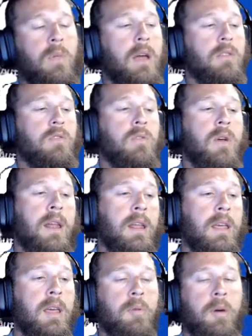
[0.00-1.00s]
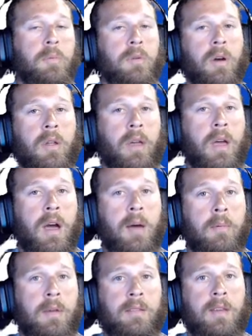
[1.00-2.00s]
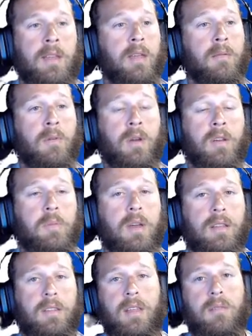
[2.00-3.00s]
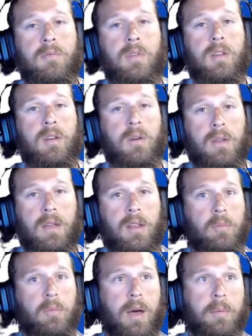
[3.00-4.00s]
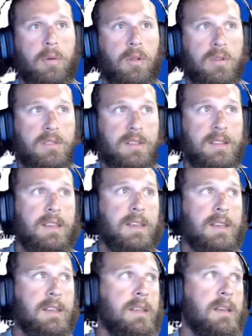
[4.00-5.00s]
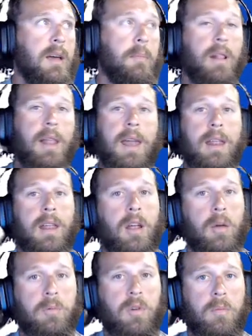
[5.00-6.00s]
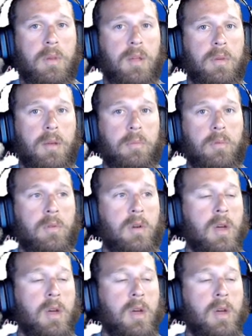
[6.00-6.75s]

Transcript: I try to keep up with all the comments. I never expected that video to get as popular as it did. I'm glad it helped so many people.